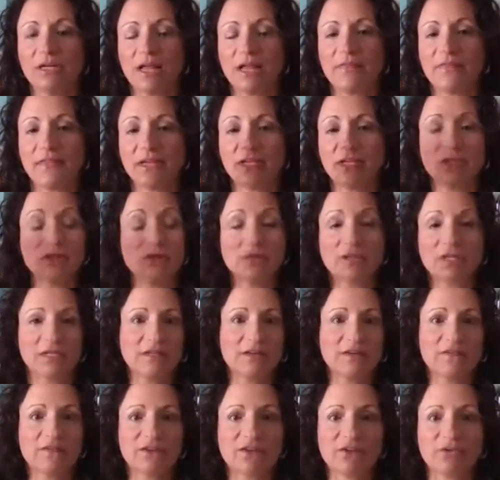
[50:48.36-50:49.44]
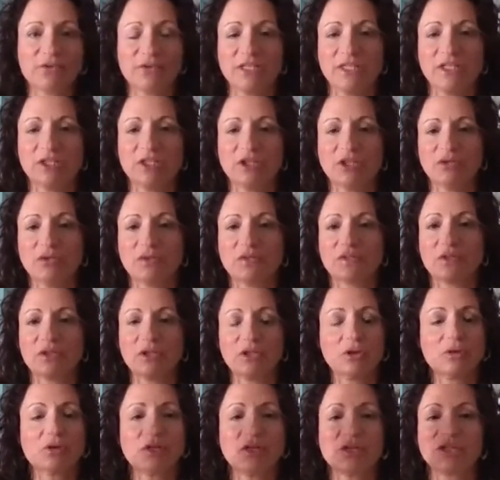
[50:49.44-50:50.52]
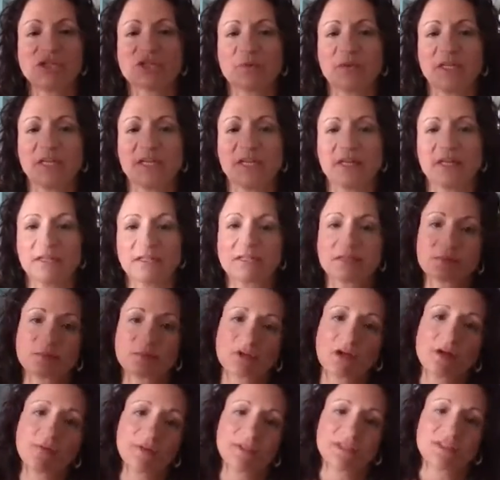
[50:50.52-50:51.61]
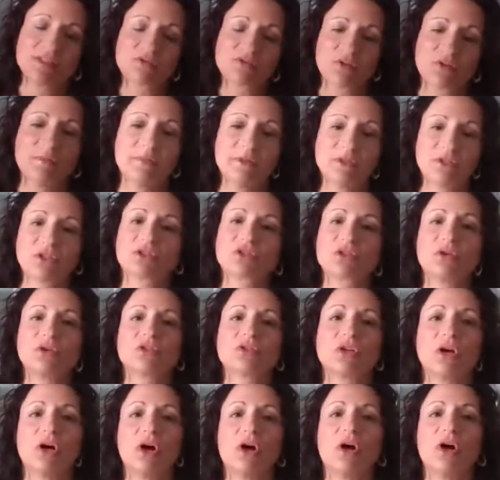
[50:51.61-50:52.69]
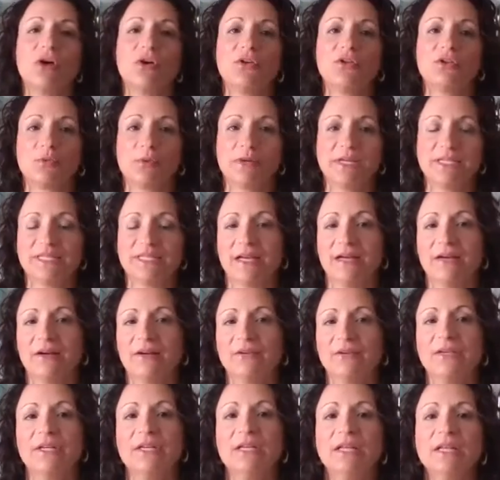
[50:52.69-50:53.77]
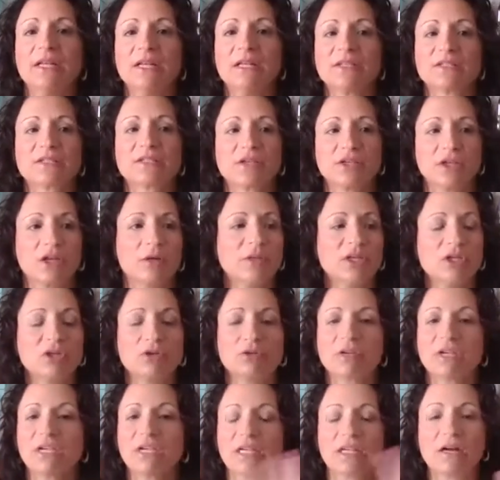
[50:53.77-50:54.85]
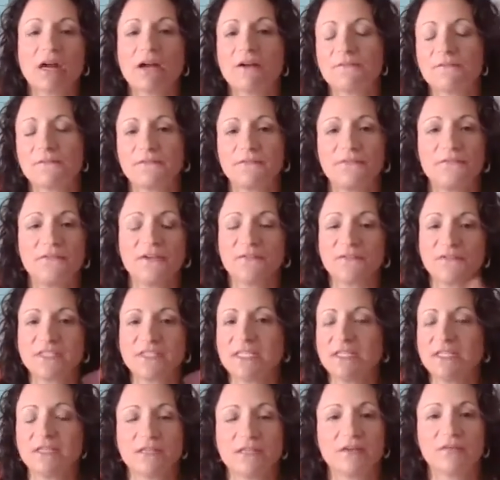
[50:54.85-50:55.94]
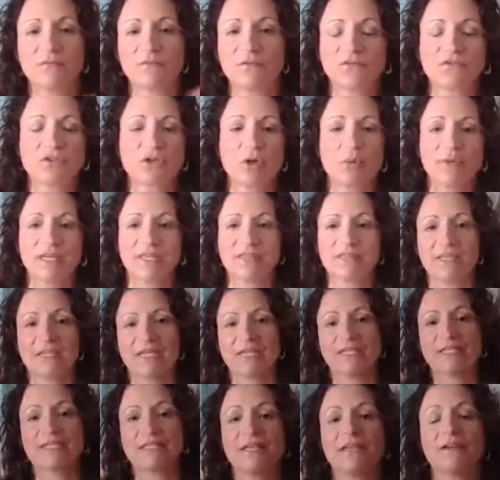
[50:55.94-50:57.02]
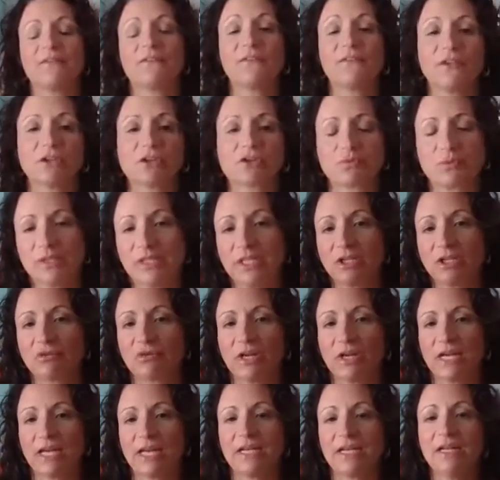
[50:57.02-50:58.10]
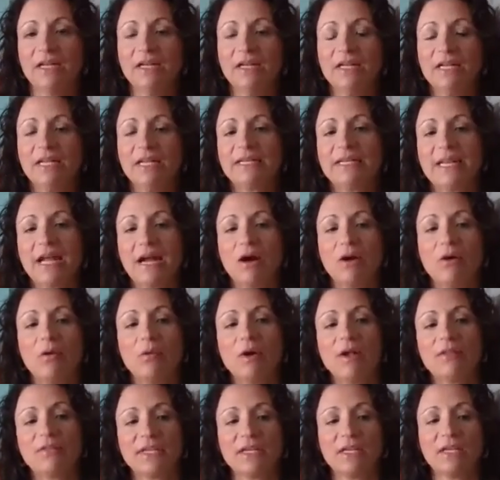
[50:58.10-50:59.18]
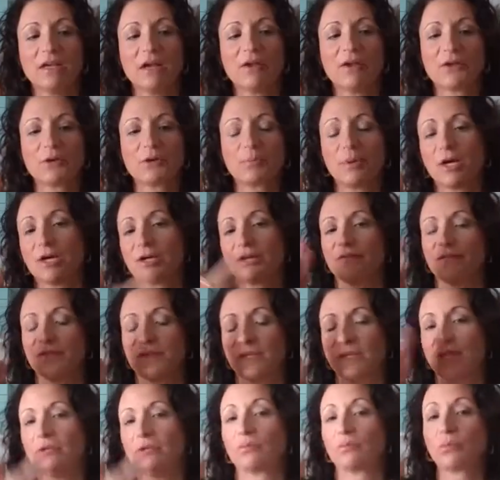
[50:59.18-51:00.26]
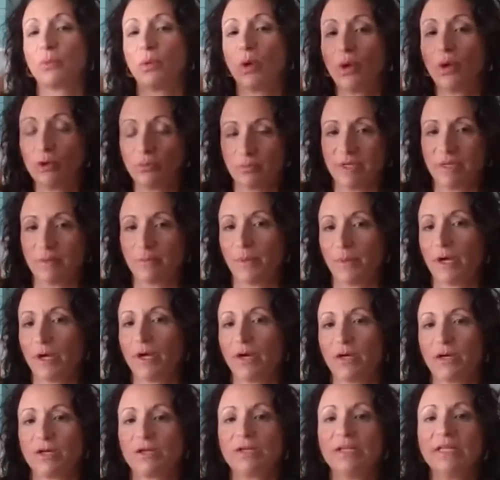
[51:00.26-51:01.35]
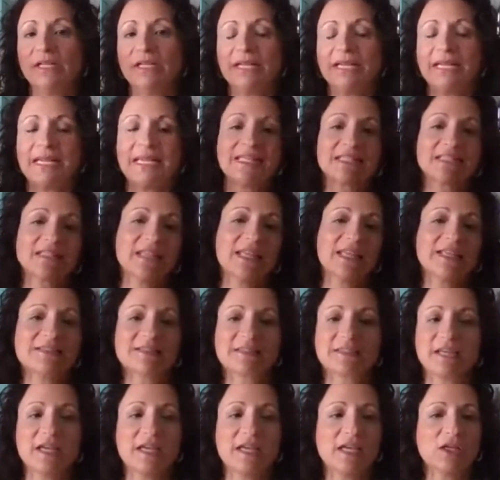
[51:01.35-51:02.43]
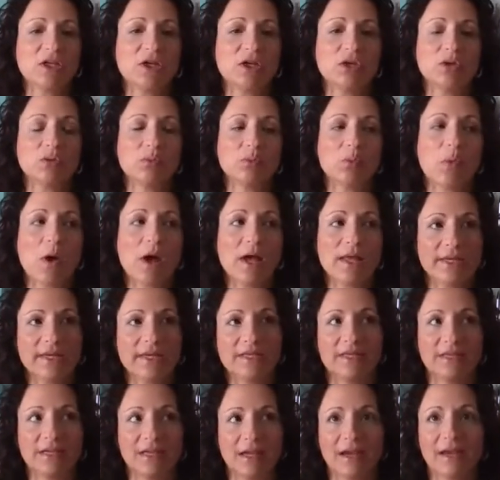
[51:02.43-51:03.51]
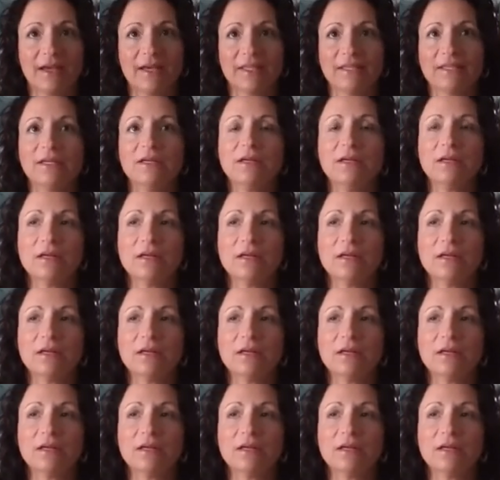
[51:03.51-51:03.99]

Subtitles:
that you didn't give authority to. So you can just be like, unsubscribe, and it just goes all the way down. So, I mean, you could get off 50, so many things, and it feels really great. Now, the other part of the roll me part is, let's say you wanted to get